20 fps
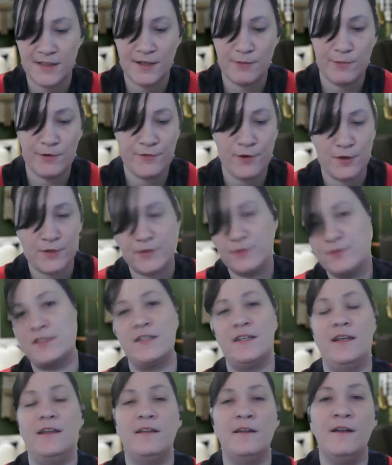And then we've also
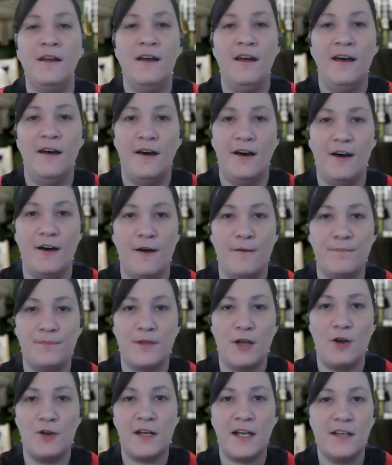seen
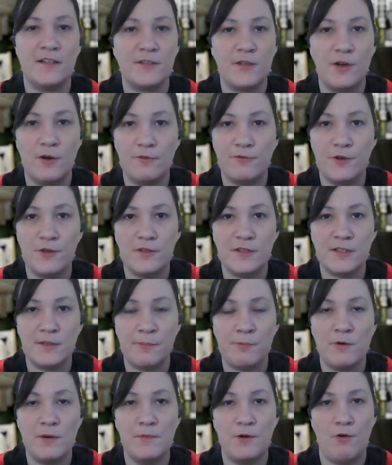our case go in front of the
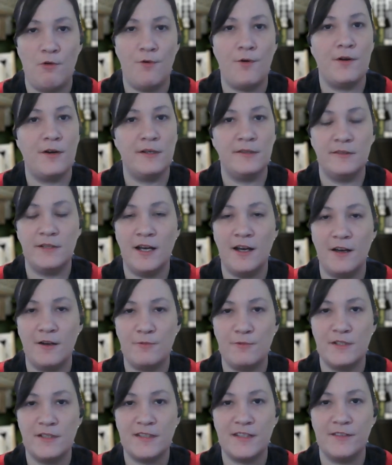Supreme Court
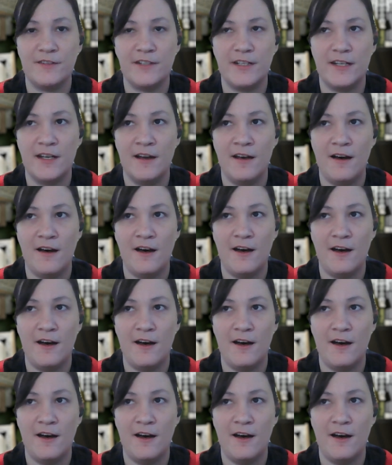recently.